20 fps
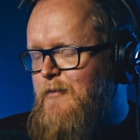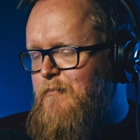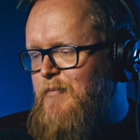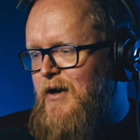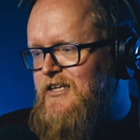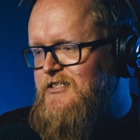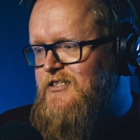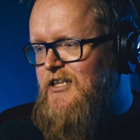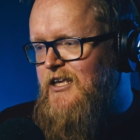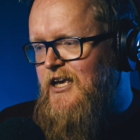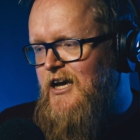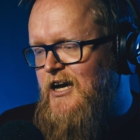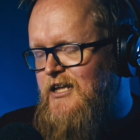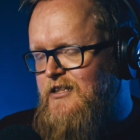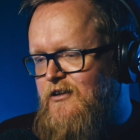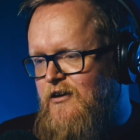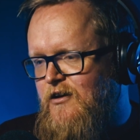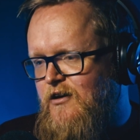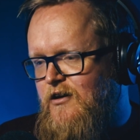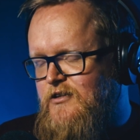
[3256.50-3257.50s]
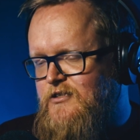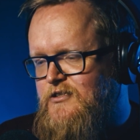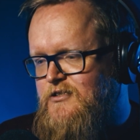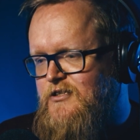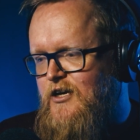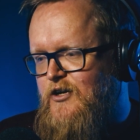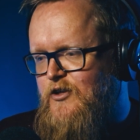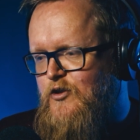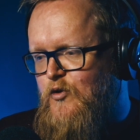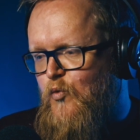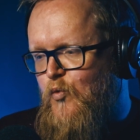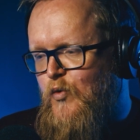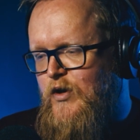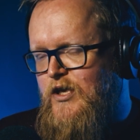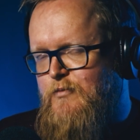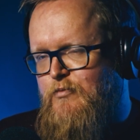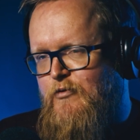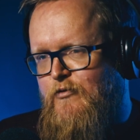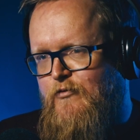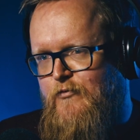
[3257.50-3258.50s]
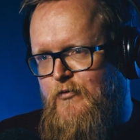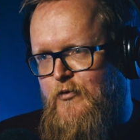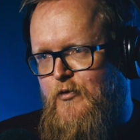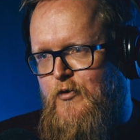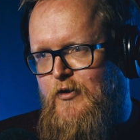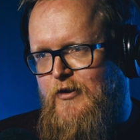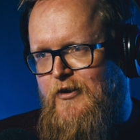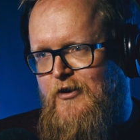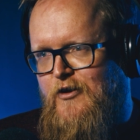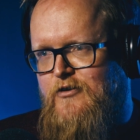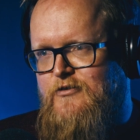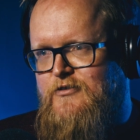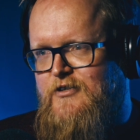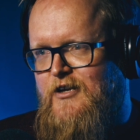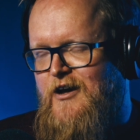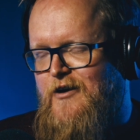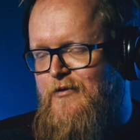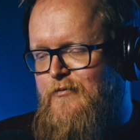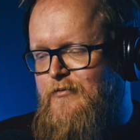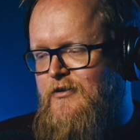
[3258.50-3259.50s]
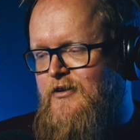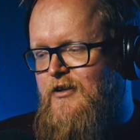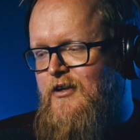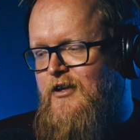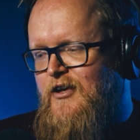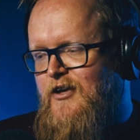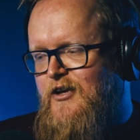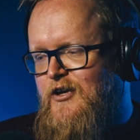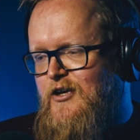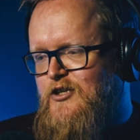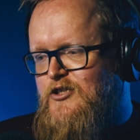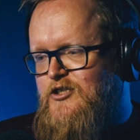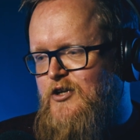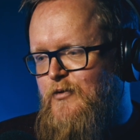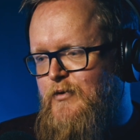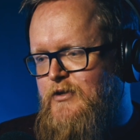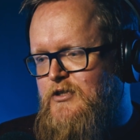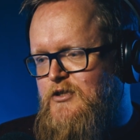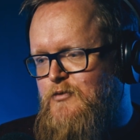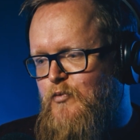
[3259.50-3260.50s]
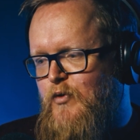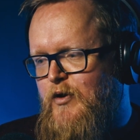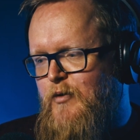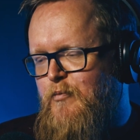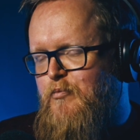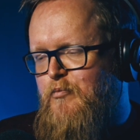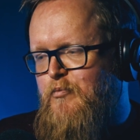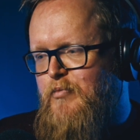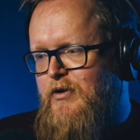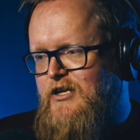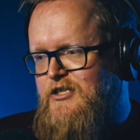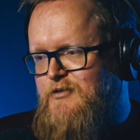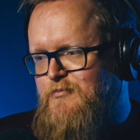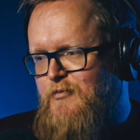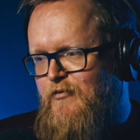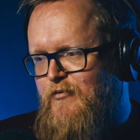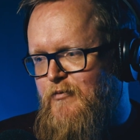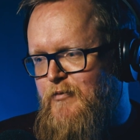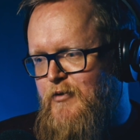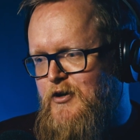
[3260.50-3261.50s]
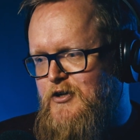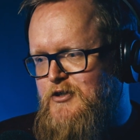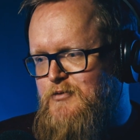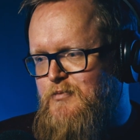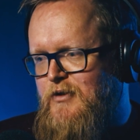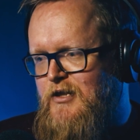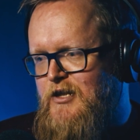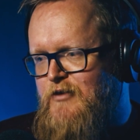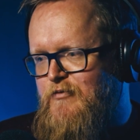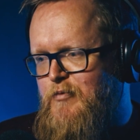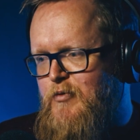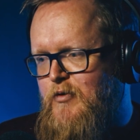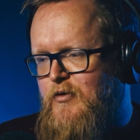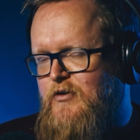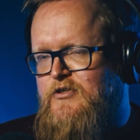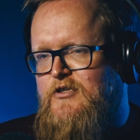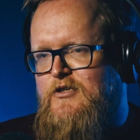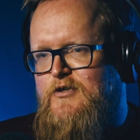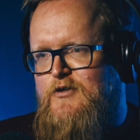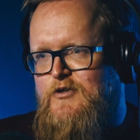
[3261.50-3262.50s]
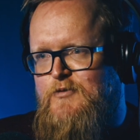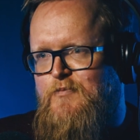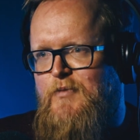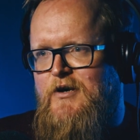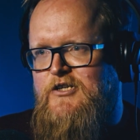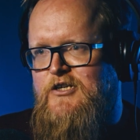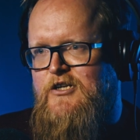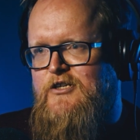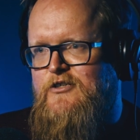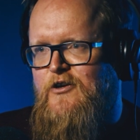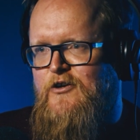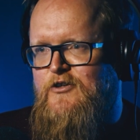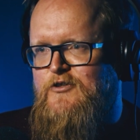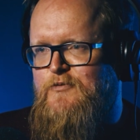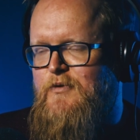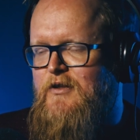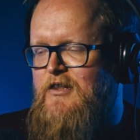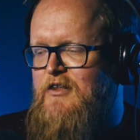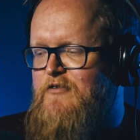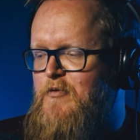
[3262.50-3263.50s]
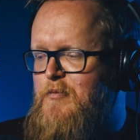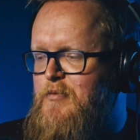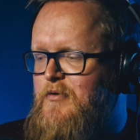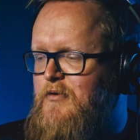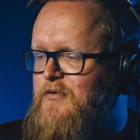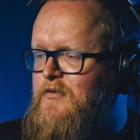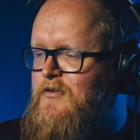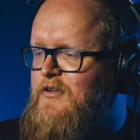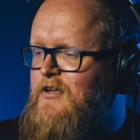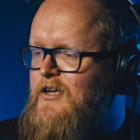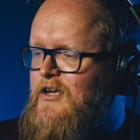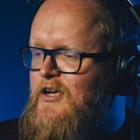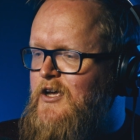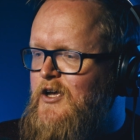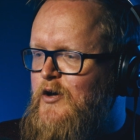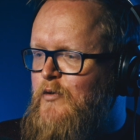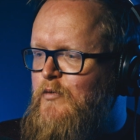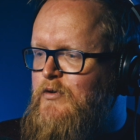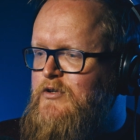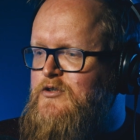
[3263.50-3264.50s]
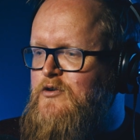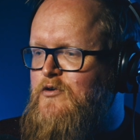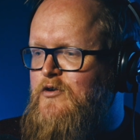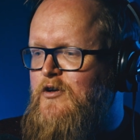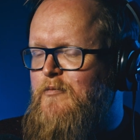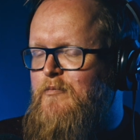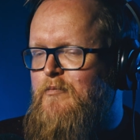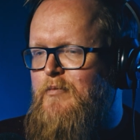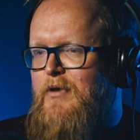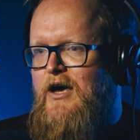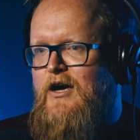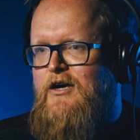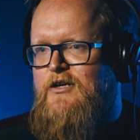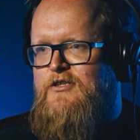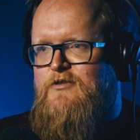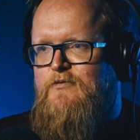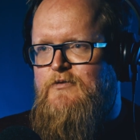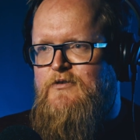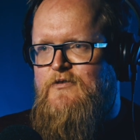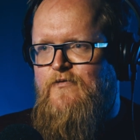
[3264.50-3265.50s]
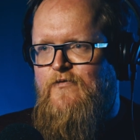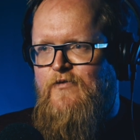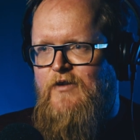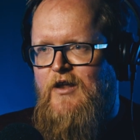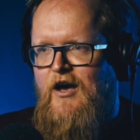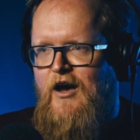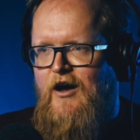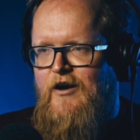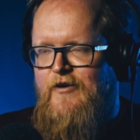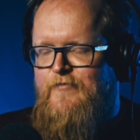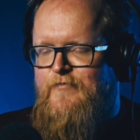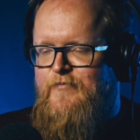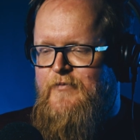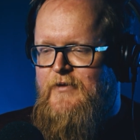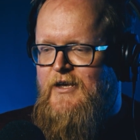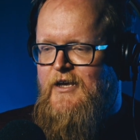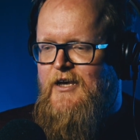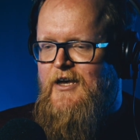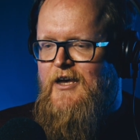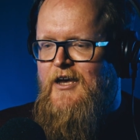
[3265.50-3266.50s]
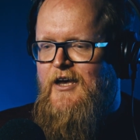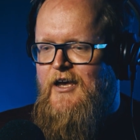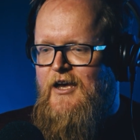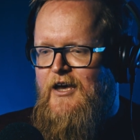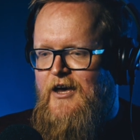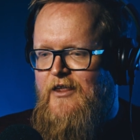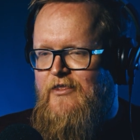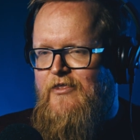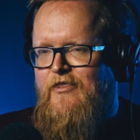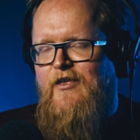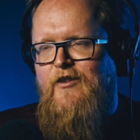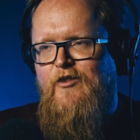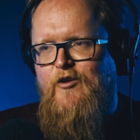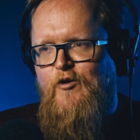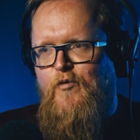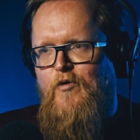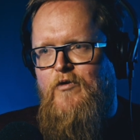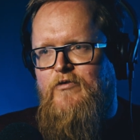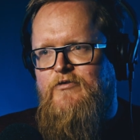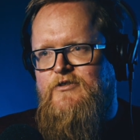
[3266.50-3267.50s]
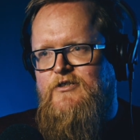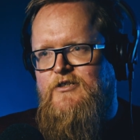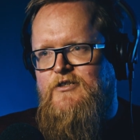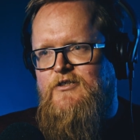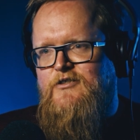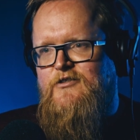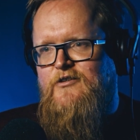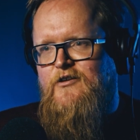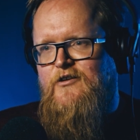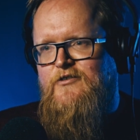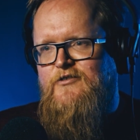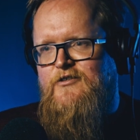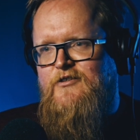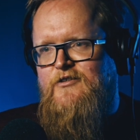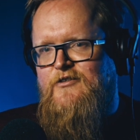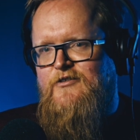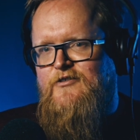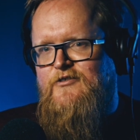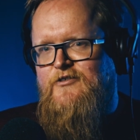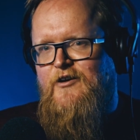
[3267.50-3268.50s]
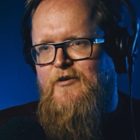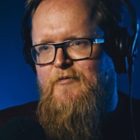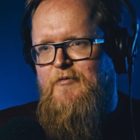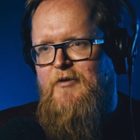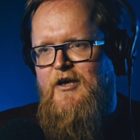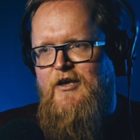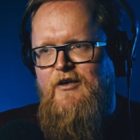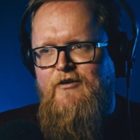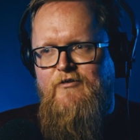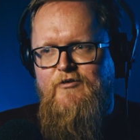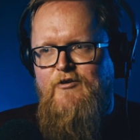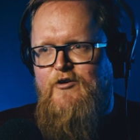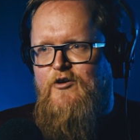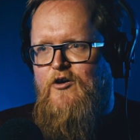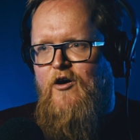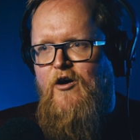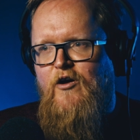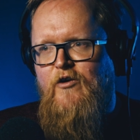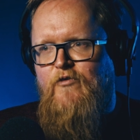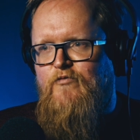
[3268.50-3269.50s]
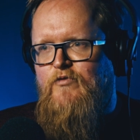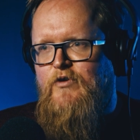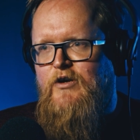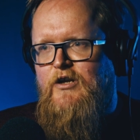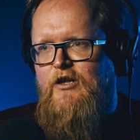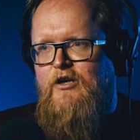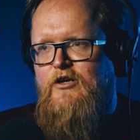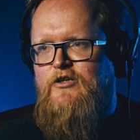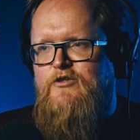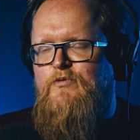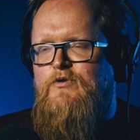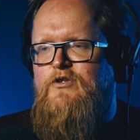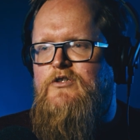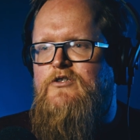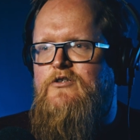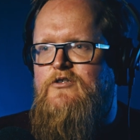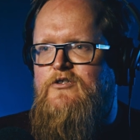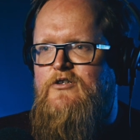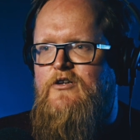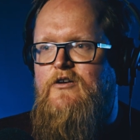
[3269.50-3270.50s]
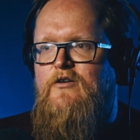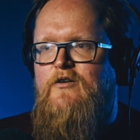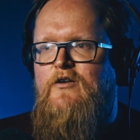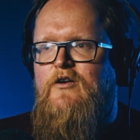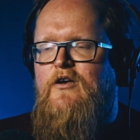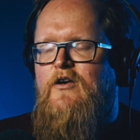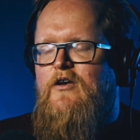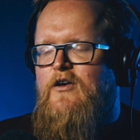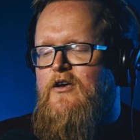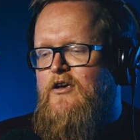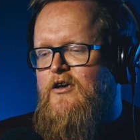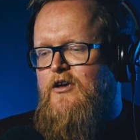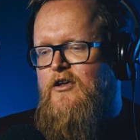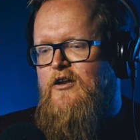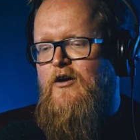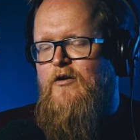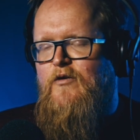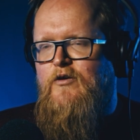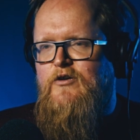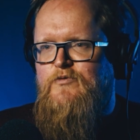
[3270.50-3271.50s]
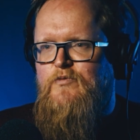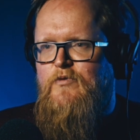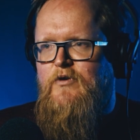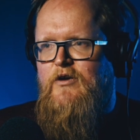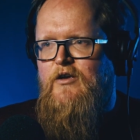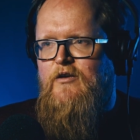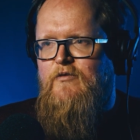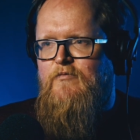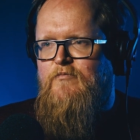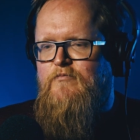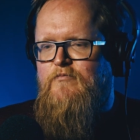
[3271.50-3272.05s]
he basically had the heart attack the week before lockdown. Wow. So we picked him up from the hospital in Liverpool, because there's a specialist hospital in Liverpool. We took him back to his flat. And then the quarantine started, so like you can't really, because we're such a, you know, because